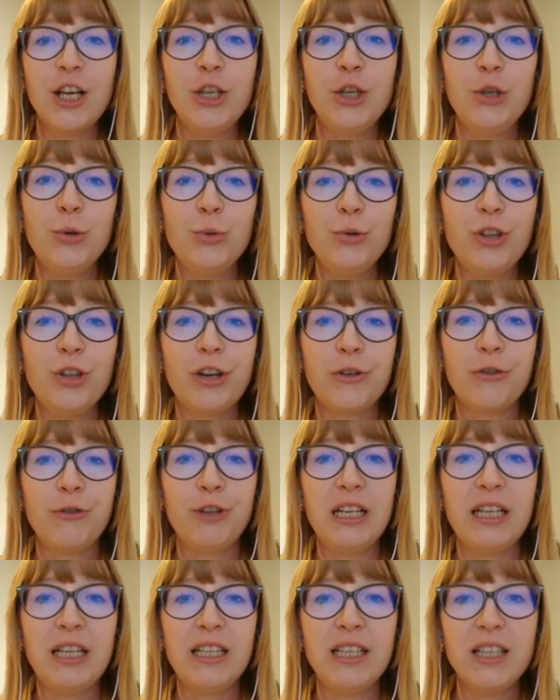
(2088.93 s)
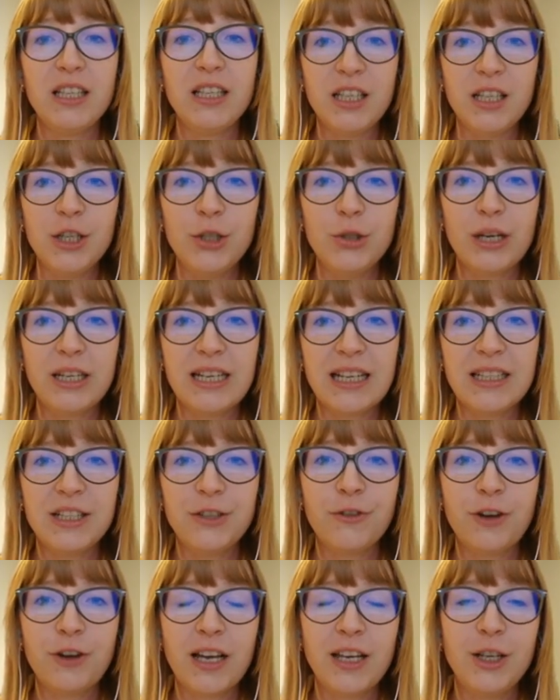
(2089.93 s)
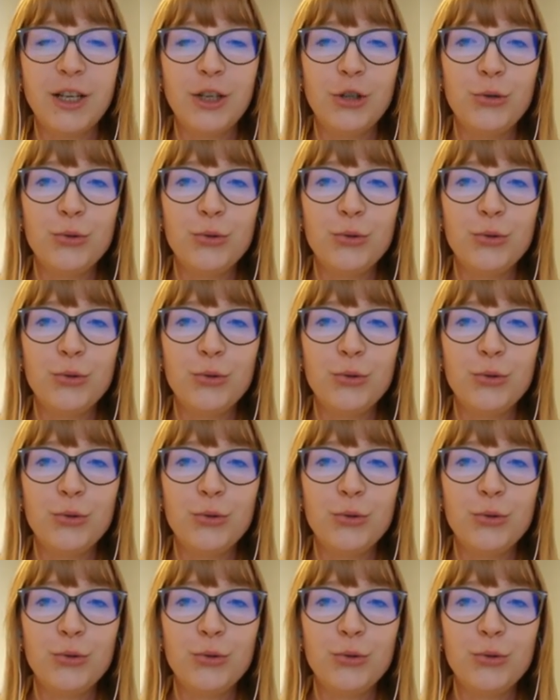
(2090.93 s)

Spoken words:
youth are really key to identifying